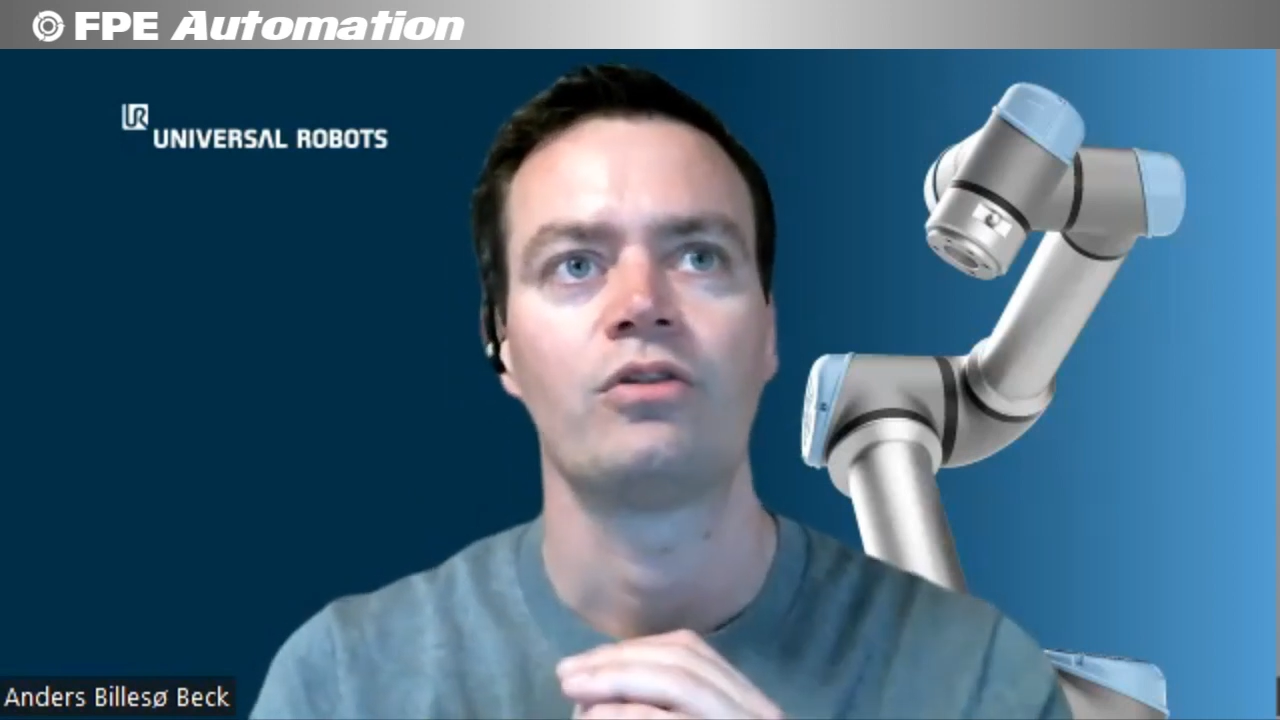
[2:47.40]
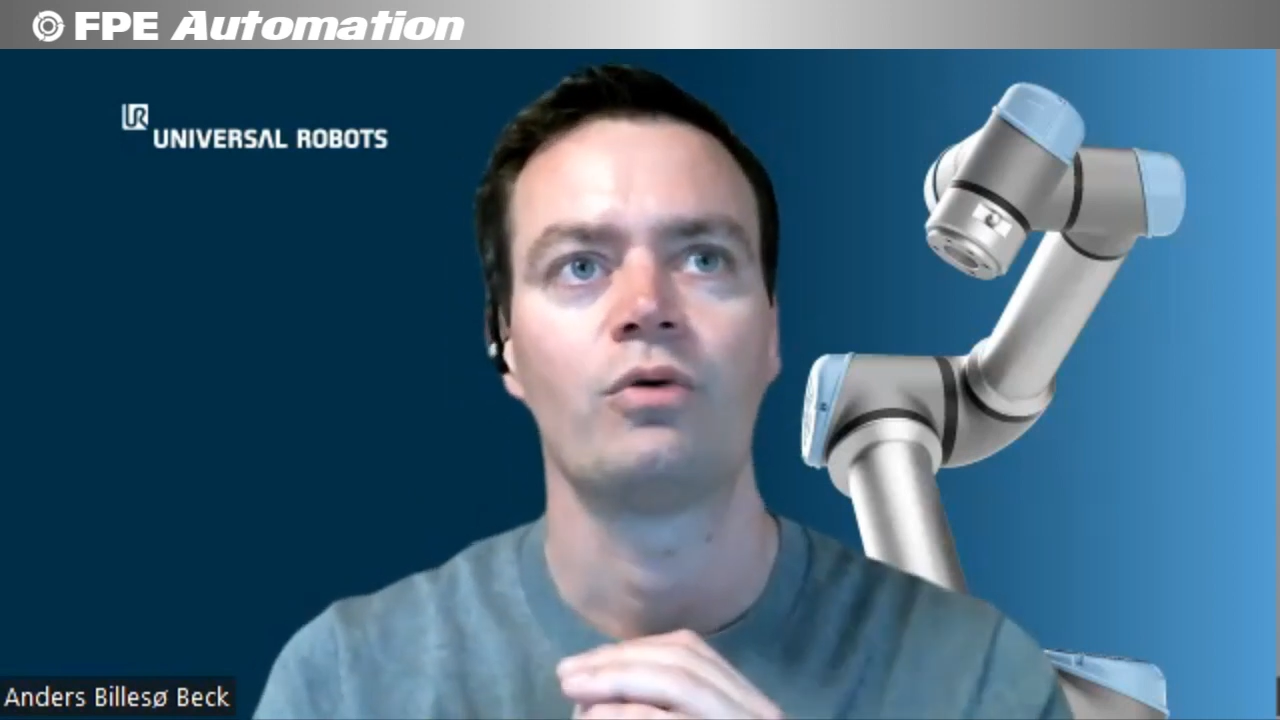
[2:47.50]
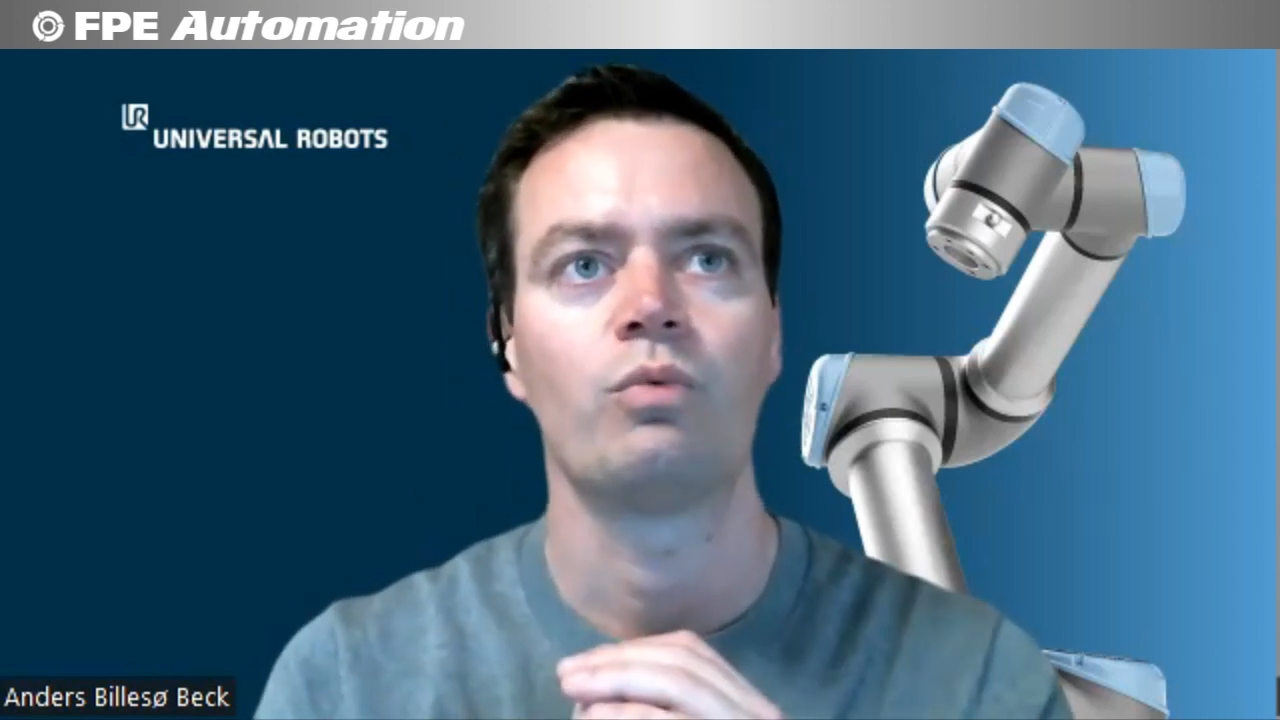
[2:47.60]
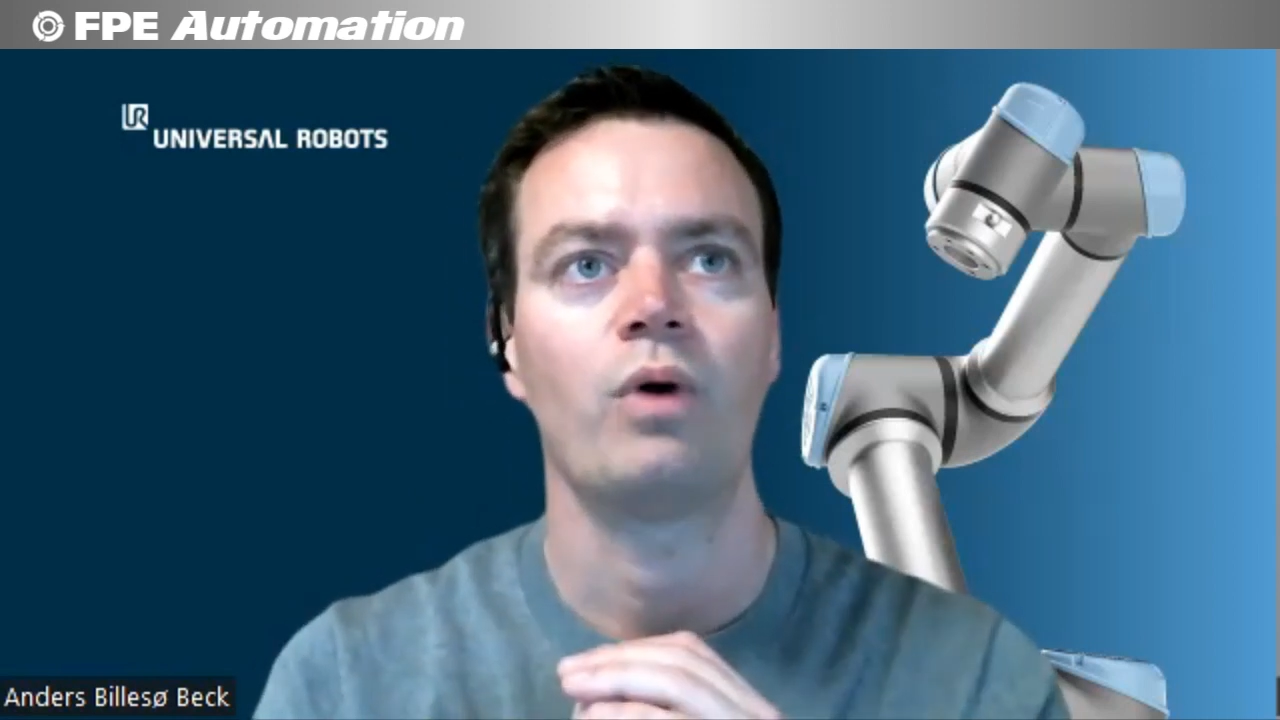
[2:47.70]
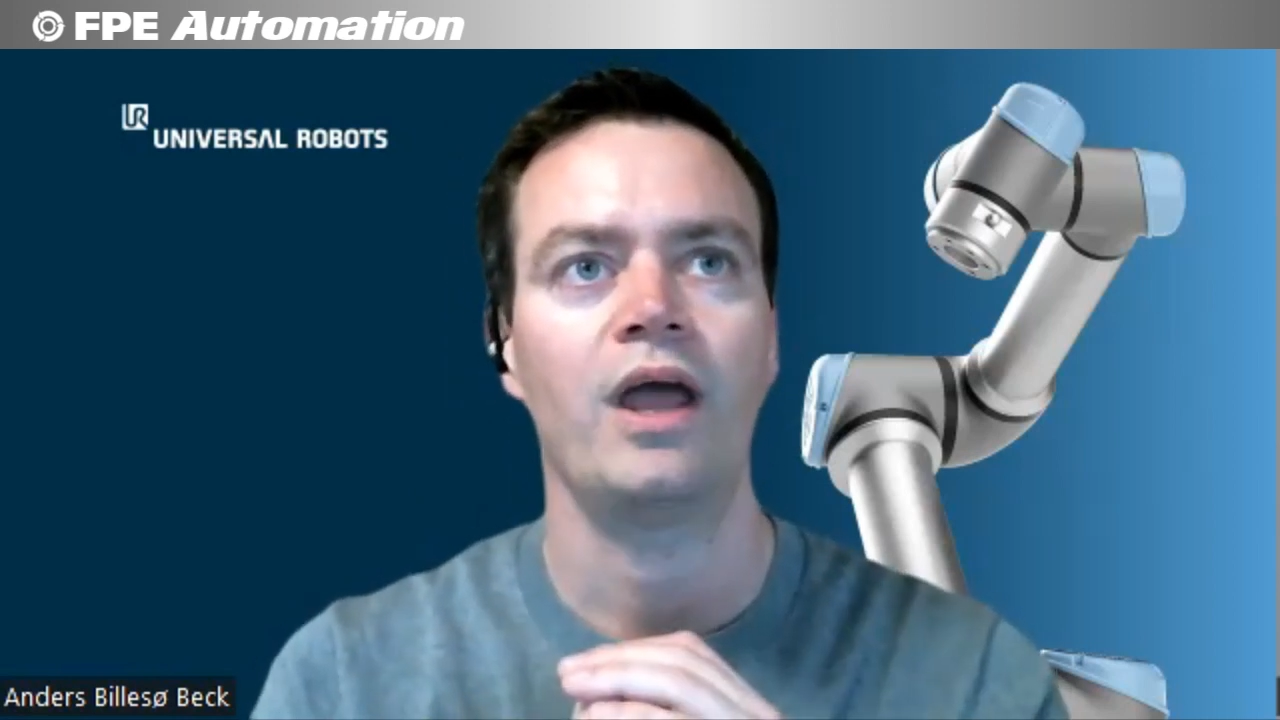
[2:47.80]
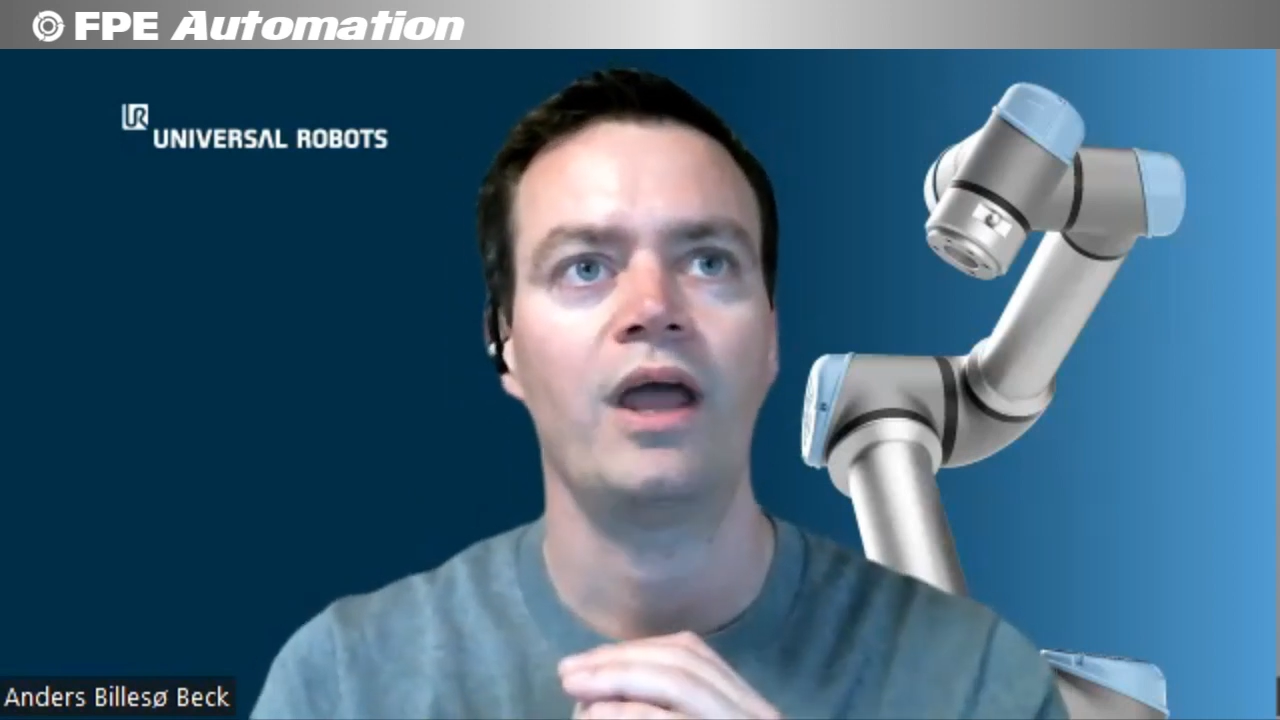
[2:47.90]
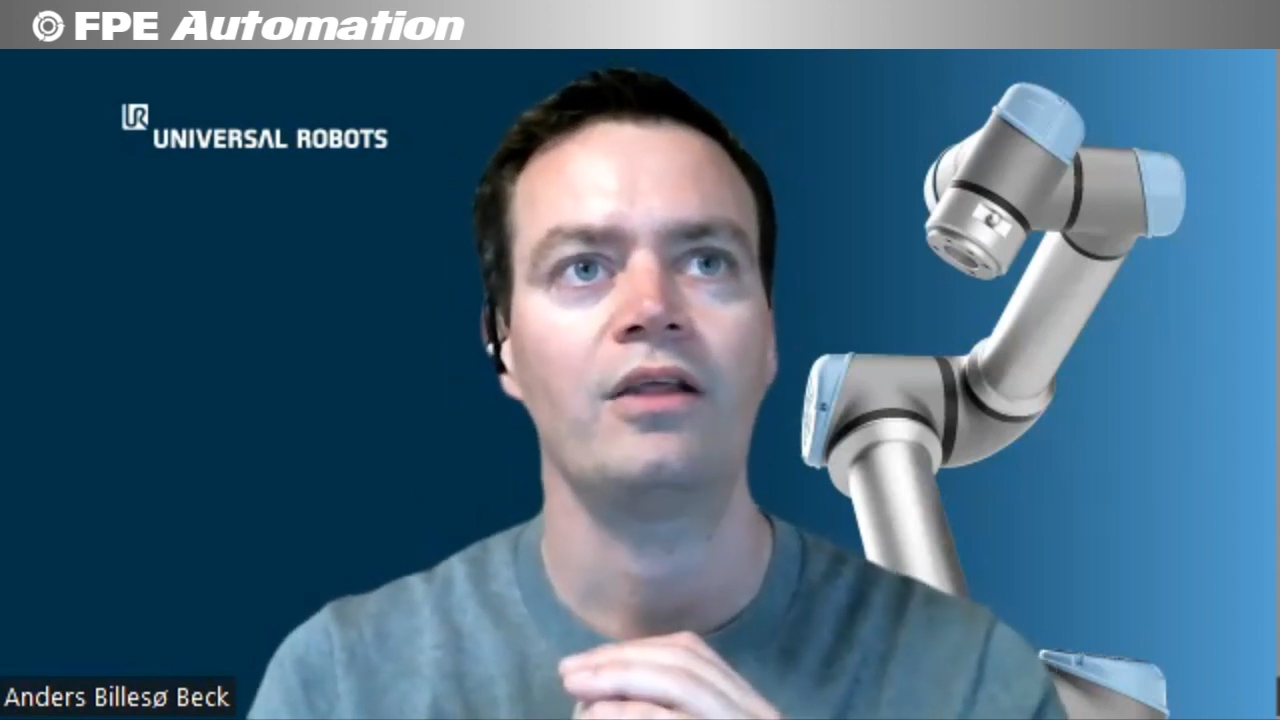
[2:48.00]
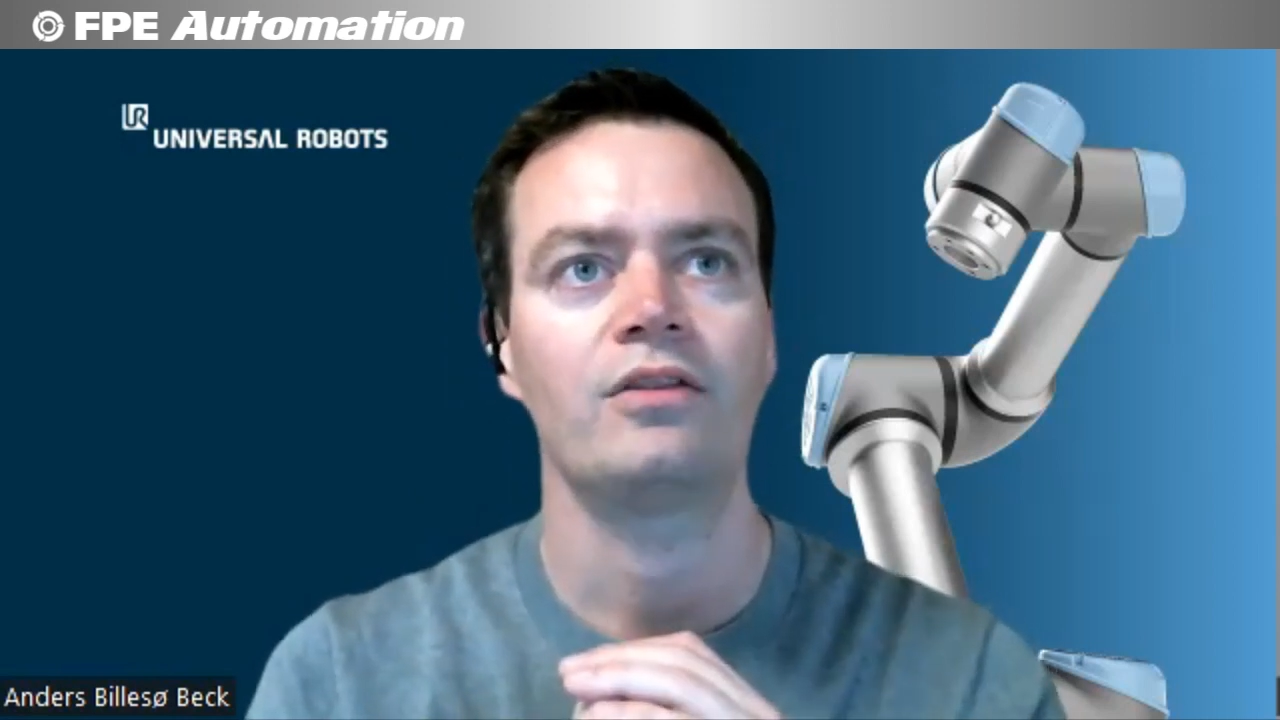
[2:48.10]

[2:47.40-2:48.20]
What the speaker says: the way